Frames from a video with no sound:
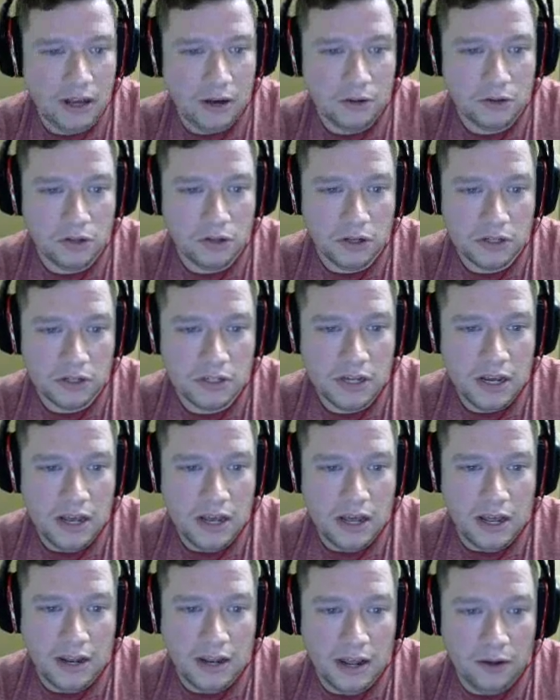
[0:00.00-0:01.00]
looks.
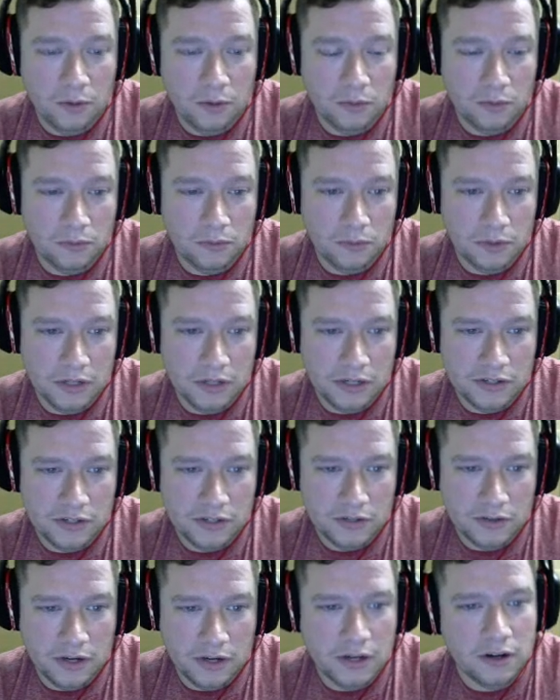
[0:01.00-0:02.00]
Now, one thing it says
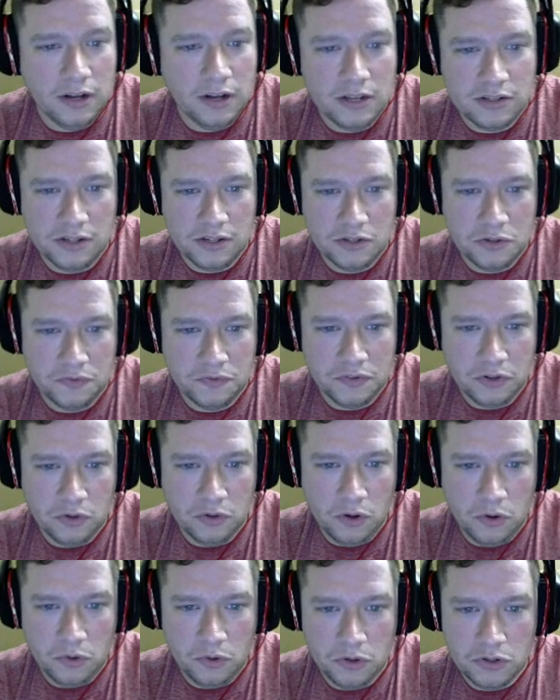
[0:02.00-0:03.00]
right here: as electric vehicle
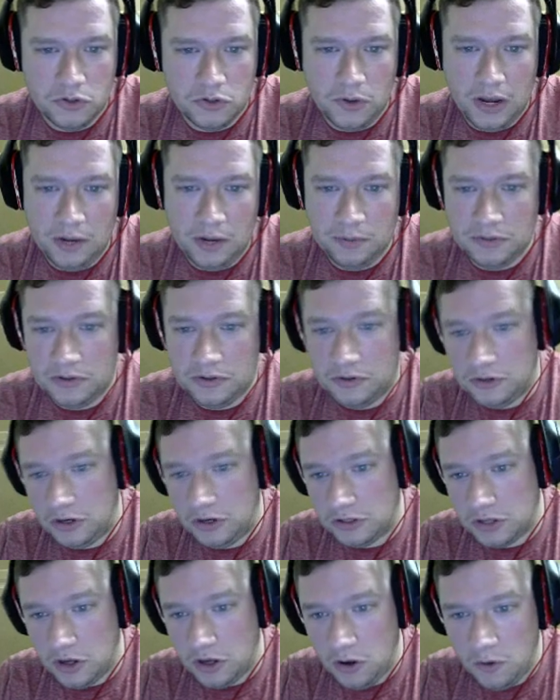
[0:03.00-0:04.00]
owners do 80% of the
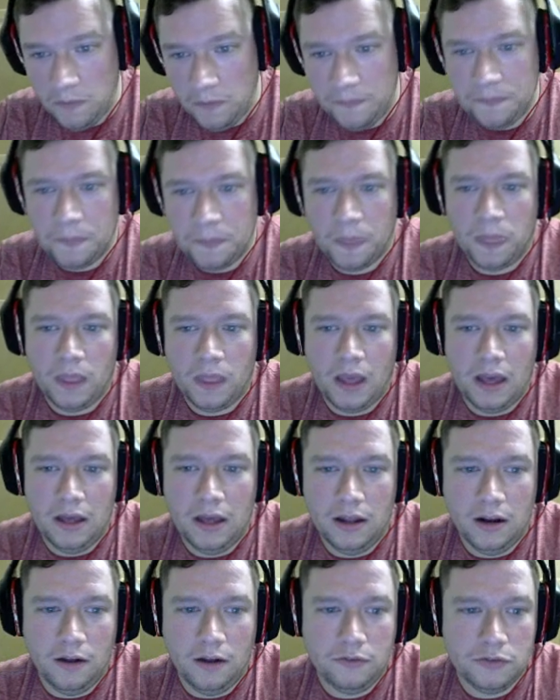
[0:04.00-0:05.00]
charging at home,
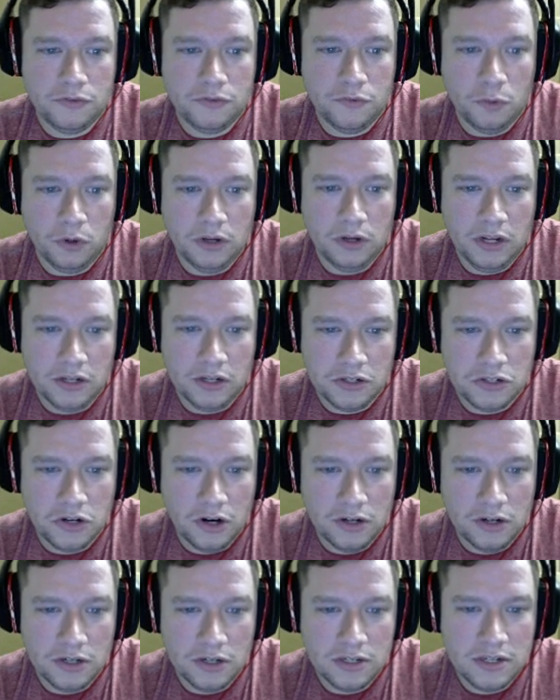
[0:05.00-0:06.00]
it offers a Ford connected
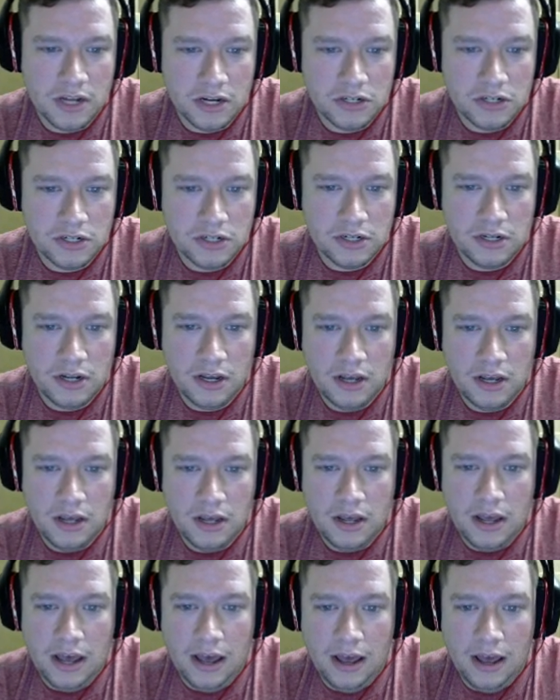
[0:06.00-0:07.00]
charging station,
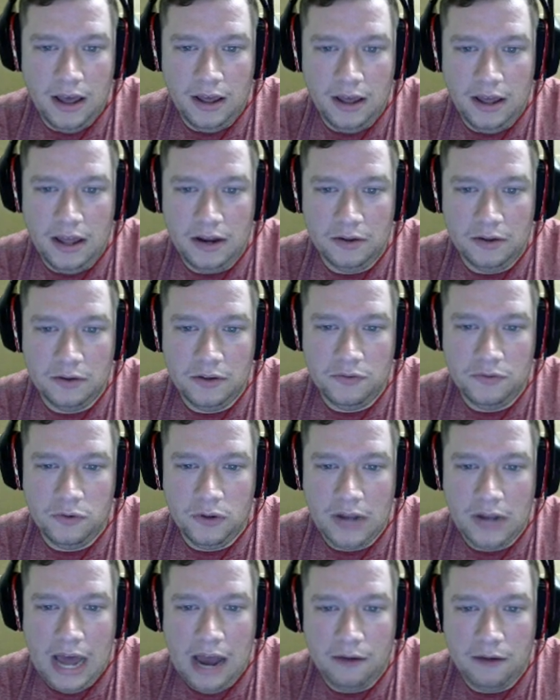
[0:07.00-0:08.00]
and it'll give you
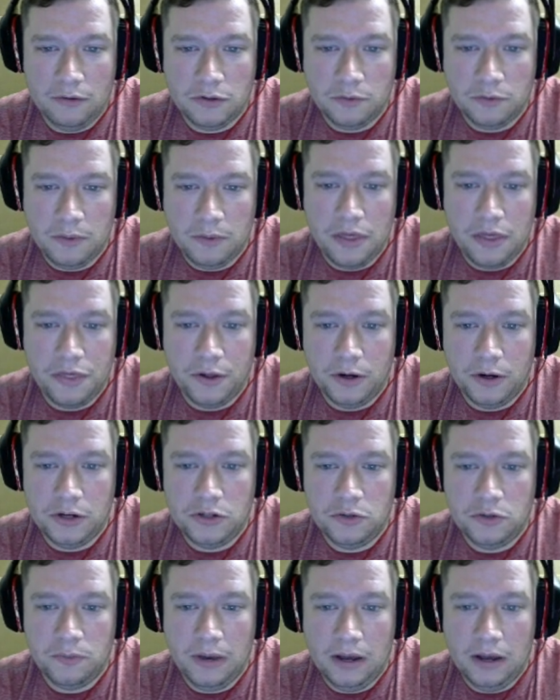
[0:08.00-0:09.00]
an average of about
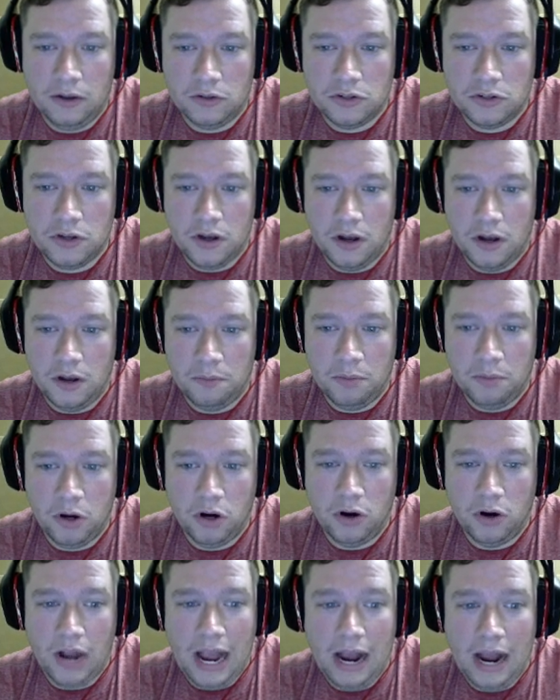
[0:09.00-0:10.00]
32 miles
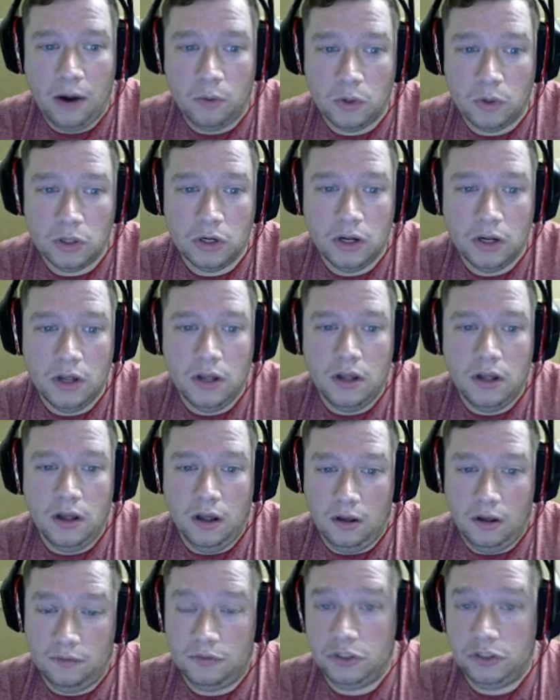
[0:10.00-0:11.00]
per hour
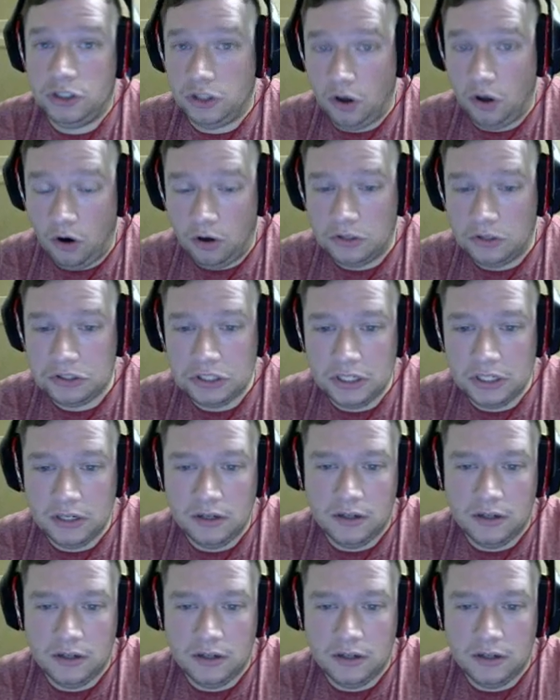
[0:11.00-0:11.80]
of charging.